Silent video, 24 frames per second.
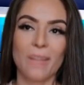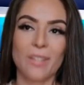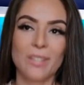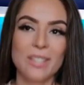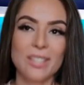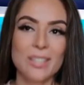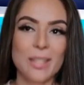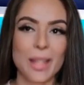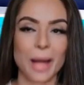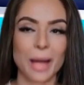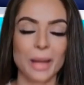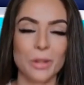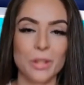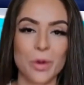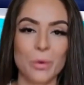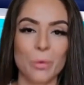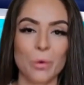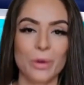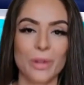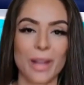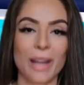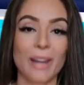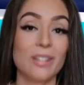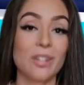saying he
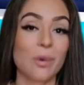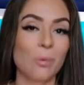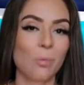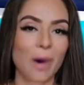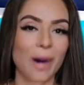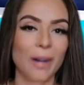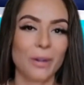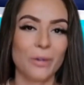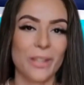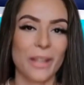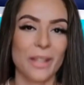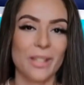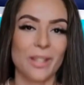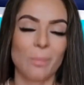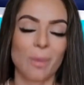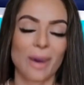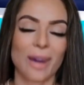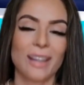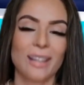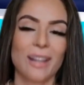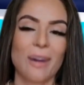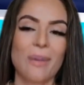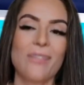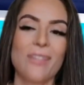will get the wealthy to
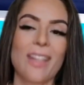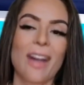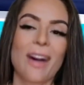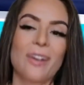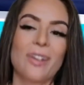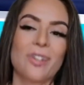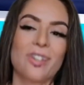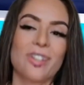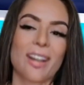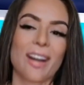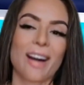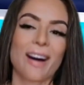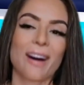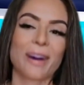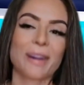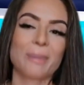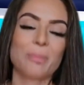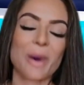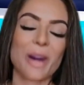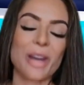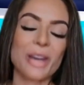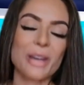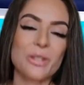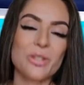pay their fair share
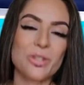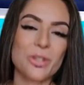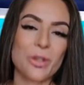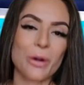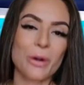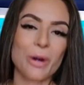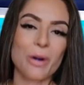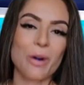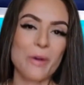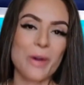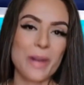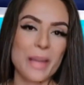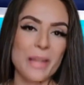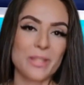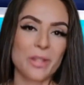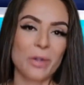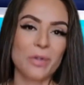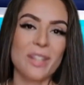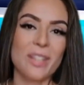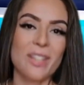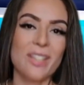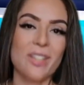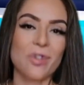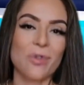and make sure earnings
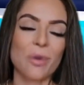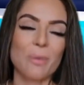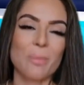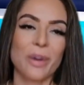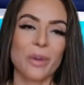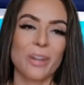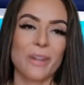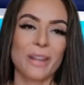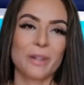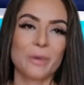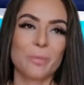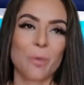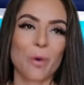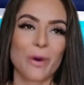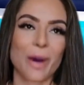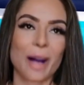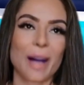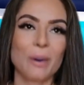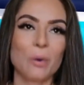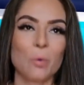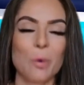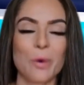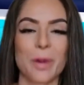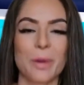are distributed more
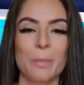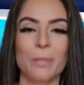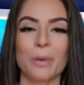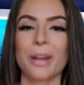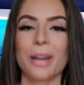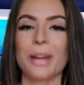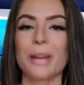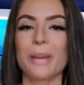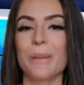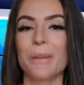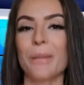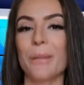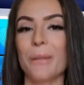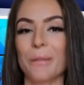equitably.